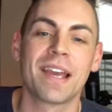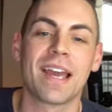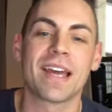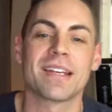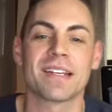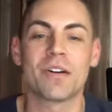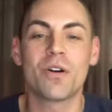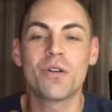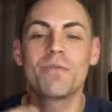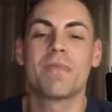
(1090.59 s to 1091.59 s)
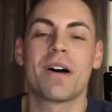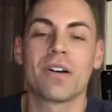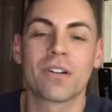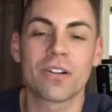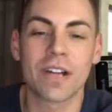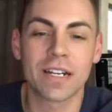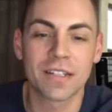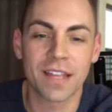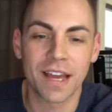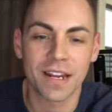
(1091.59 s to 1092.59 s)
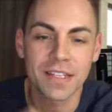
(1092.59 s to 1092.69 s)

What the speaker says: And I'll correct that.